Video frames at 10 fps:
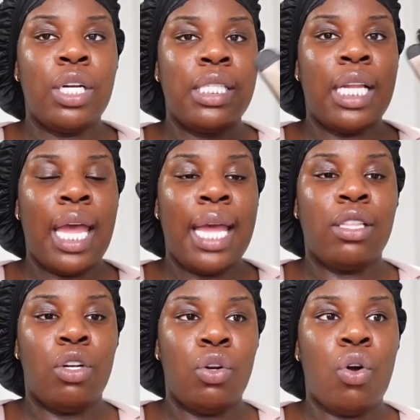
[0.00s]
We'll see the
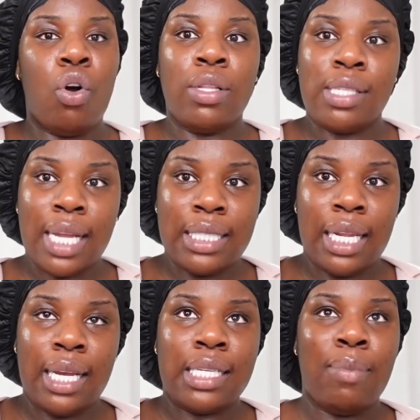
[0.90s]
end look on
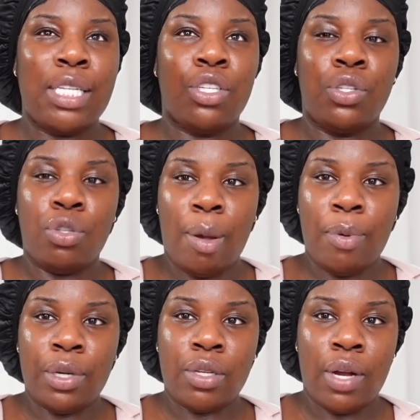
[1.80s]
Saturday because I'm actually going to do my
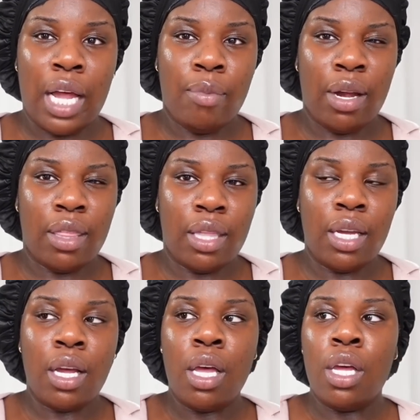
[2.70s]
ponytail on camera, I think.